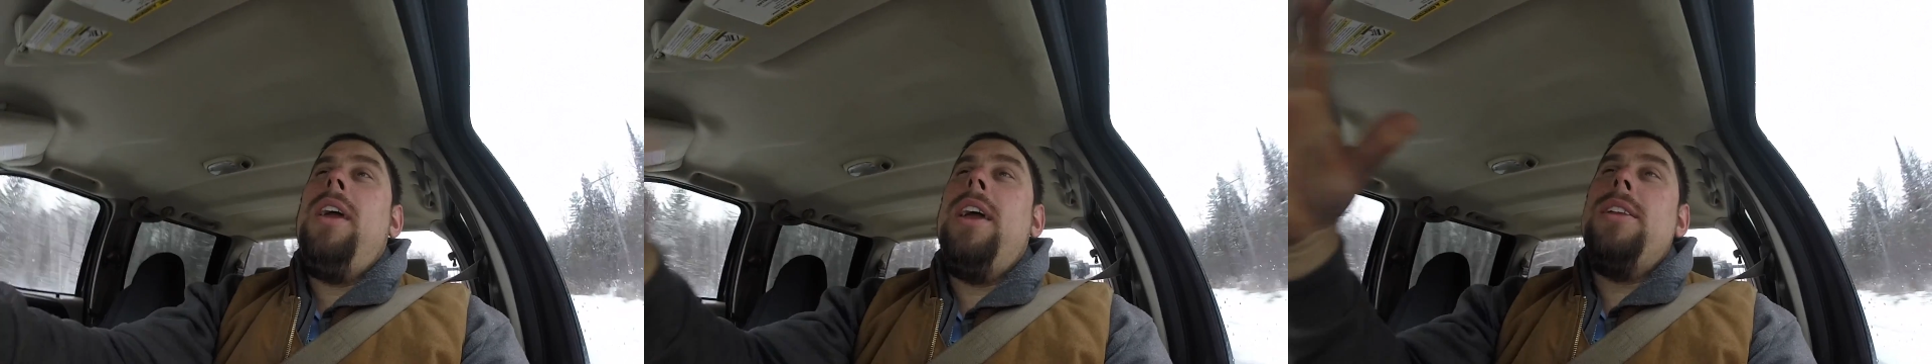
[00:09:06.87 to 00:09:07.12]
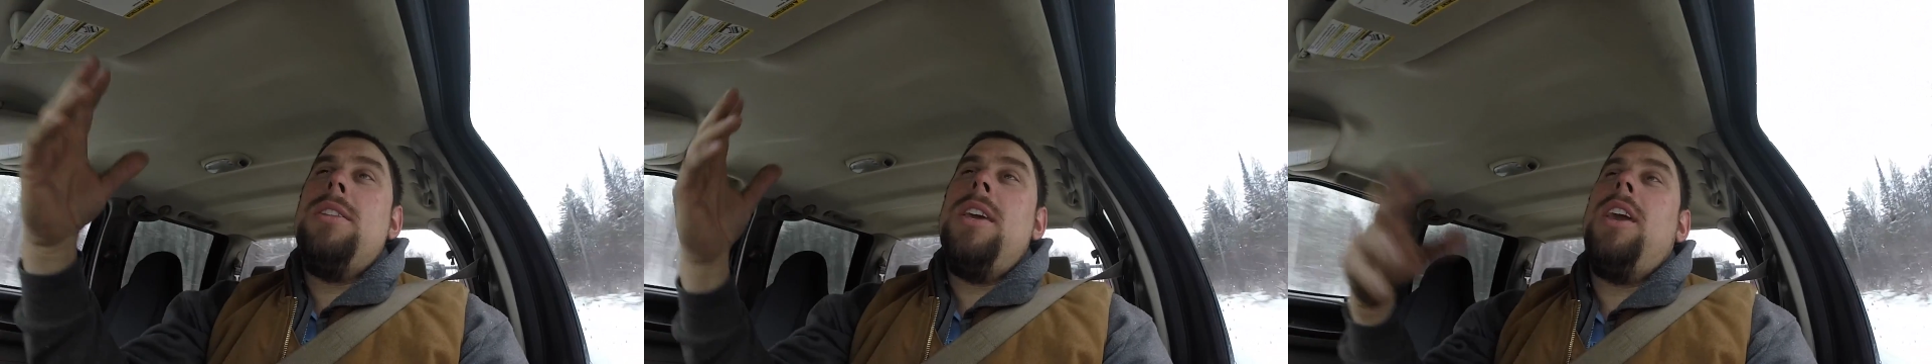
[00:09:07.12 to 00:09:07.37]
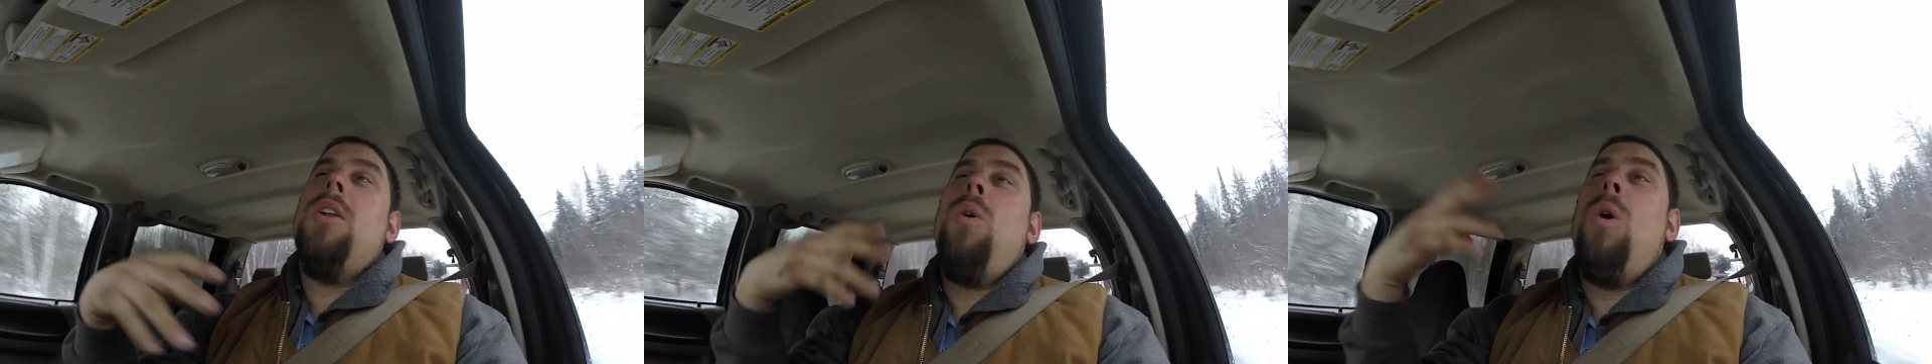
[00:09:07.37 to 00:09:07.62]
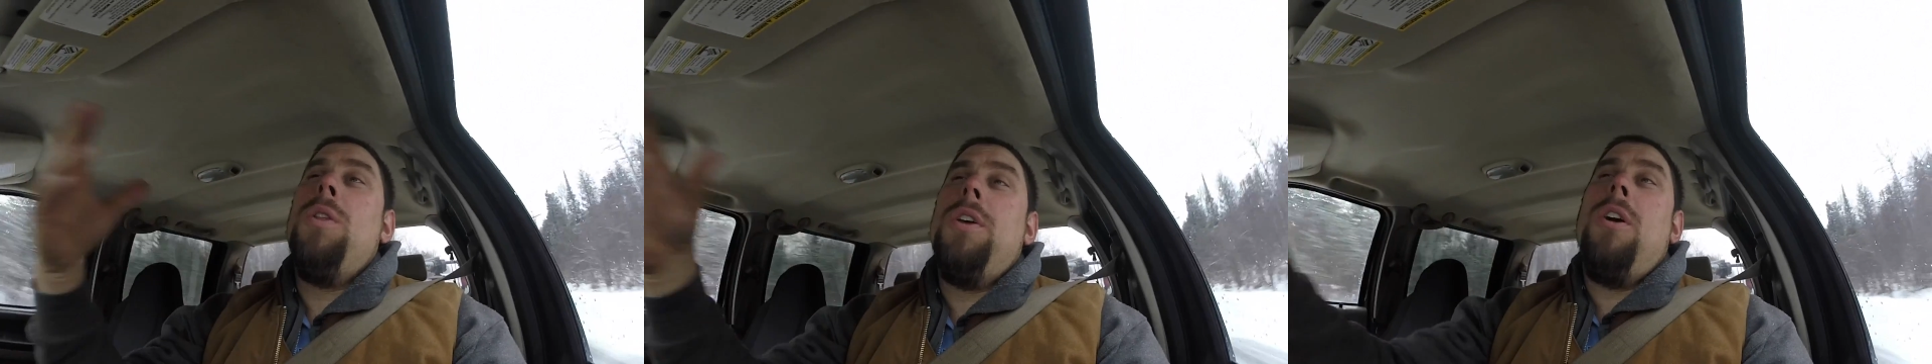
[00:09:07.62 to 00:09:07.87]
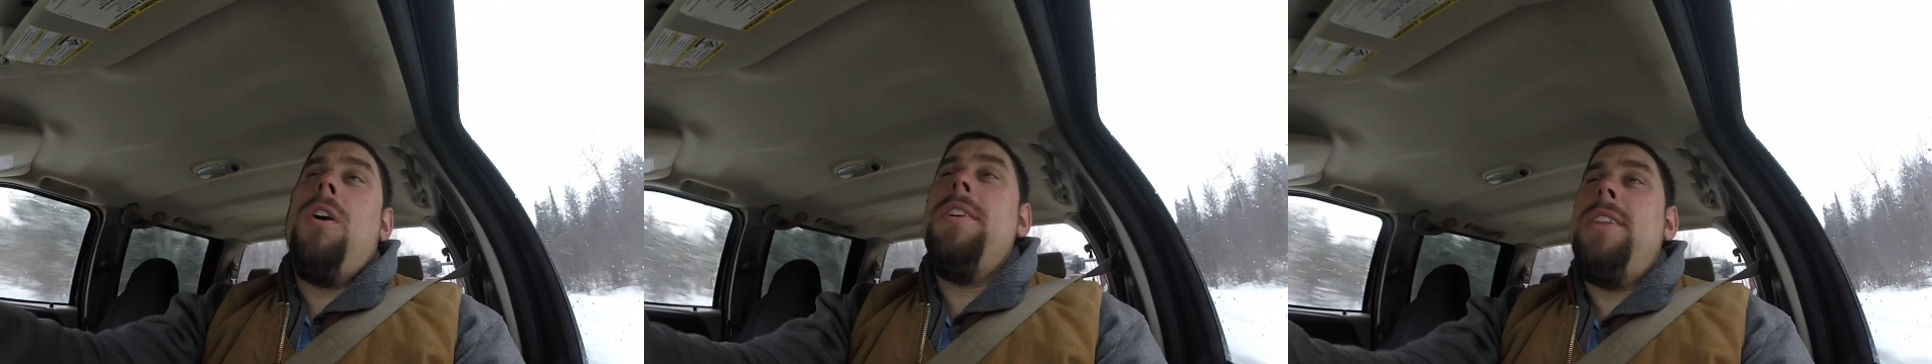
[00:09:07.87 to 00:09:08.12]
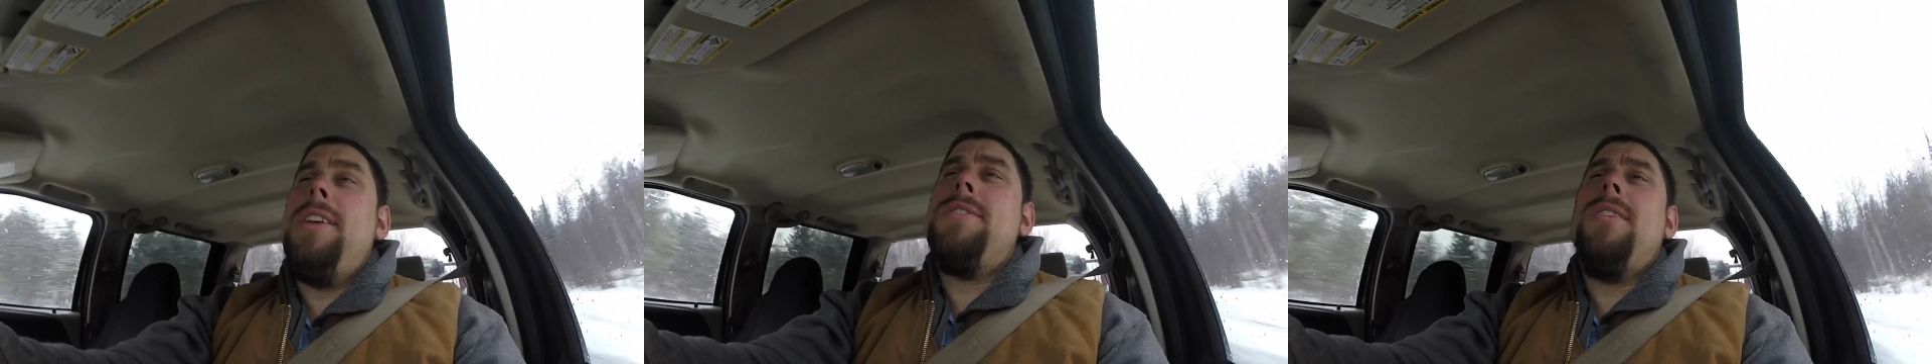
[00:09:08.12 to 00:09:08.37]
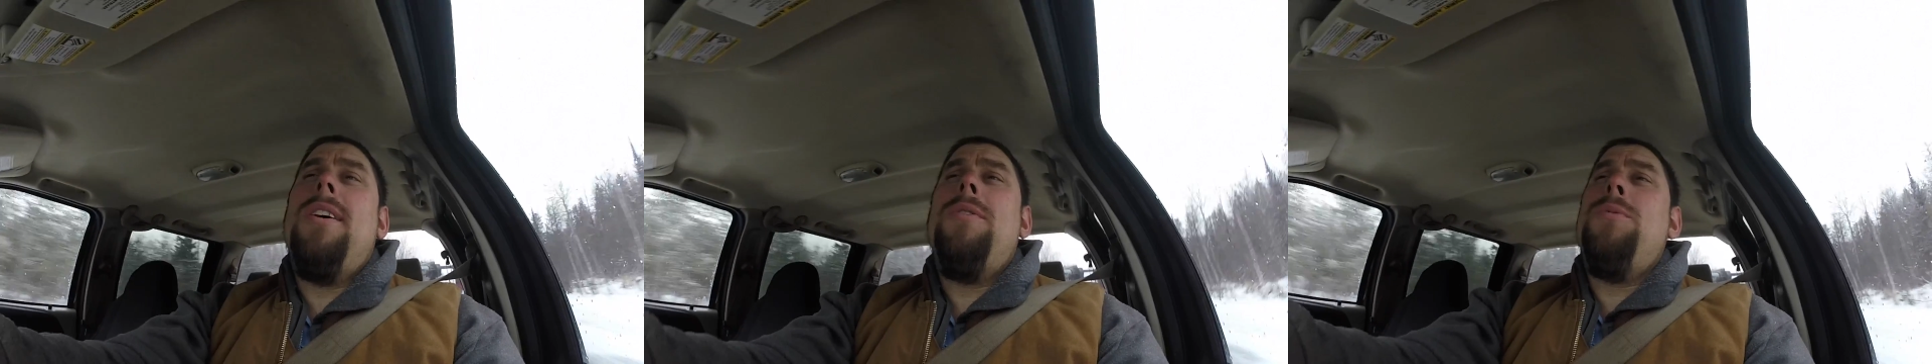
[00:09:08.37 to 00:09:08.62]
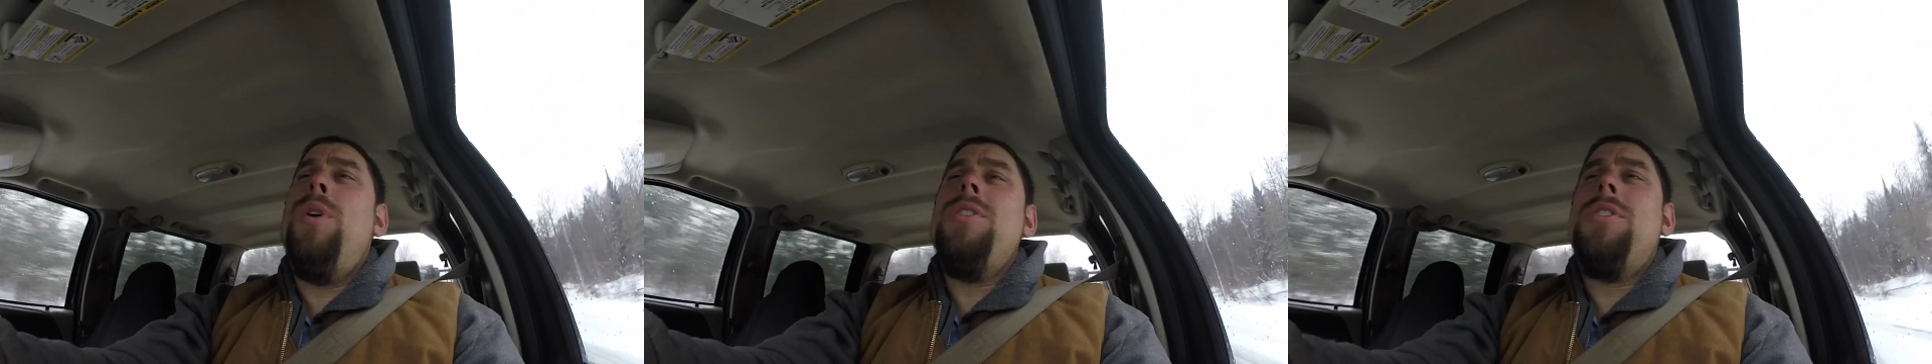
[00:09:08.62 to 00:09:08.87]
and then they get older, and
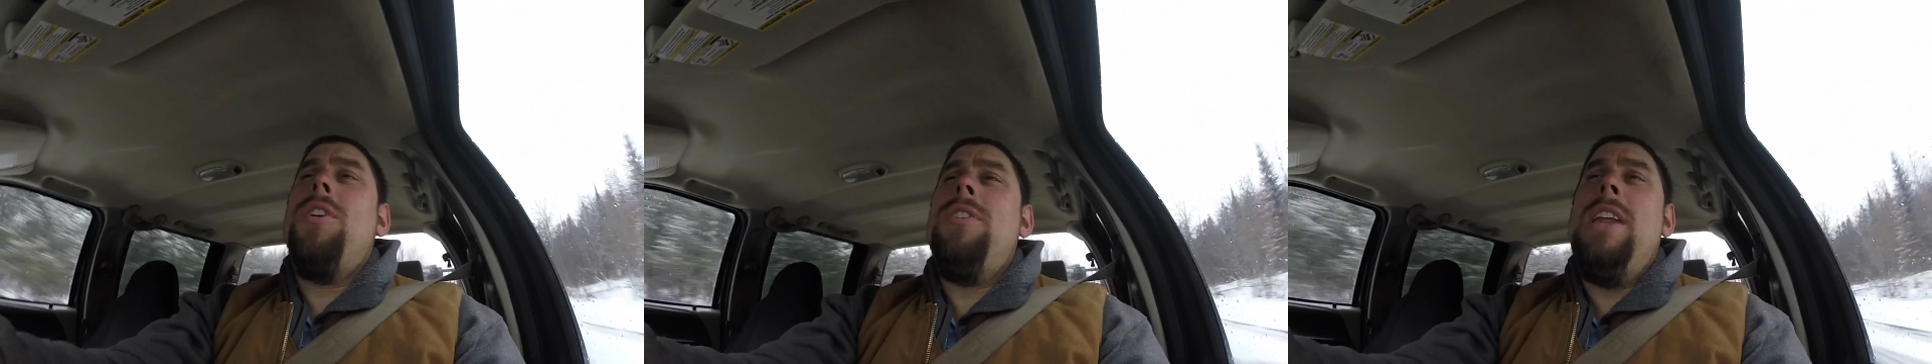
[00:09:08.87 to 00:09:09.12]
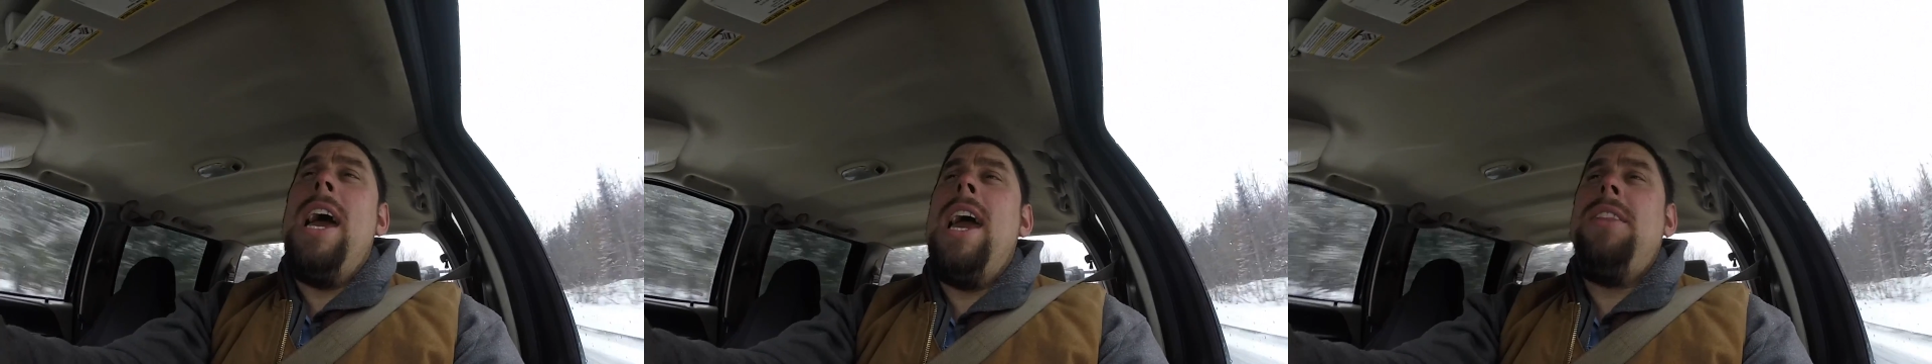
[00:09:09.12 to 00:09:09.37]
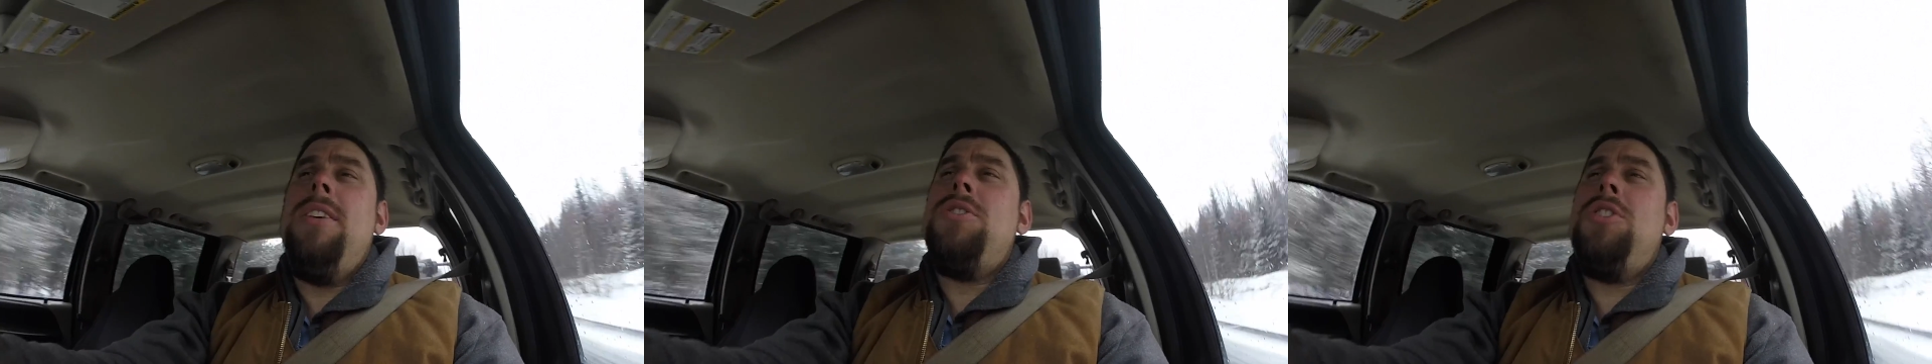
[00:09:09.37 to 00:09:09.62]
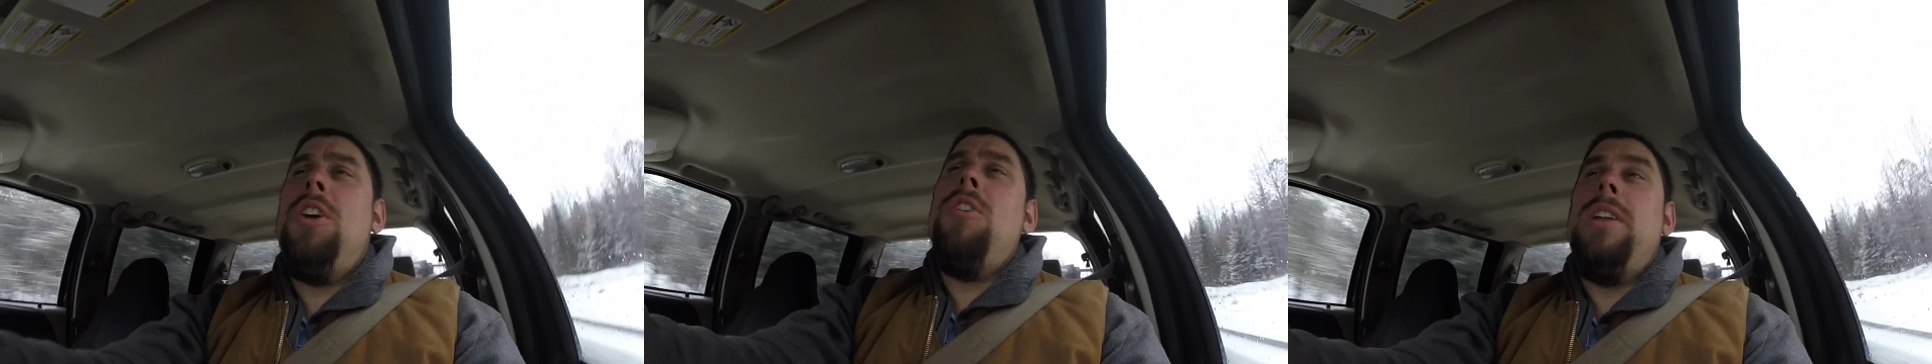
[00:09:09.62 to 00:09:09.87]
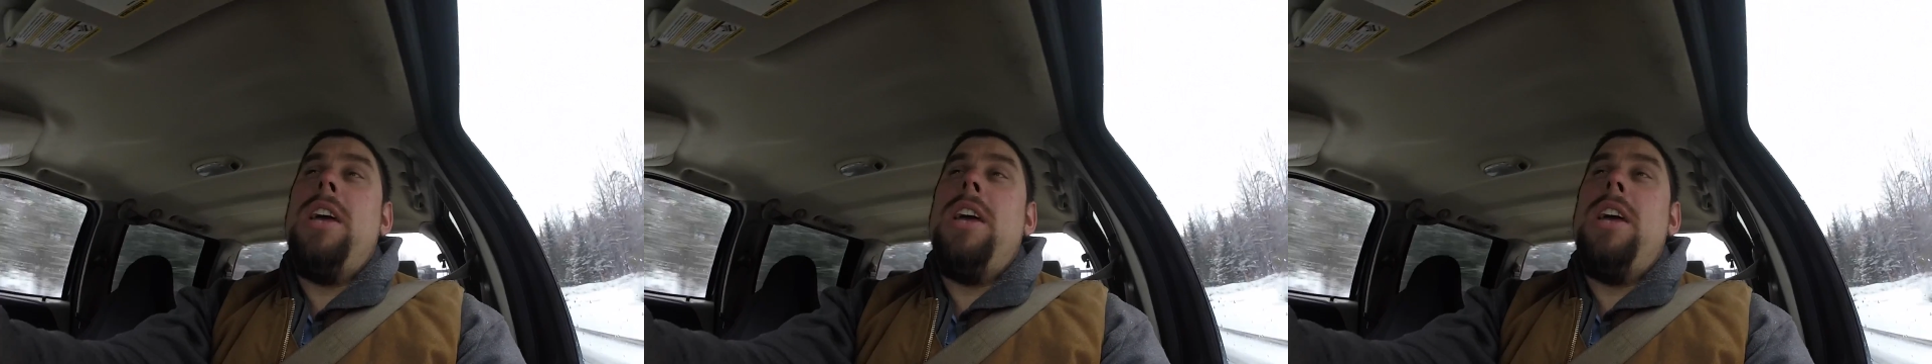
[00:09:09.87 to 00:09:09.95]
one turned 9 this year,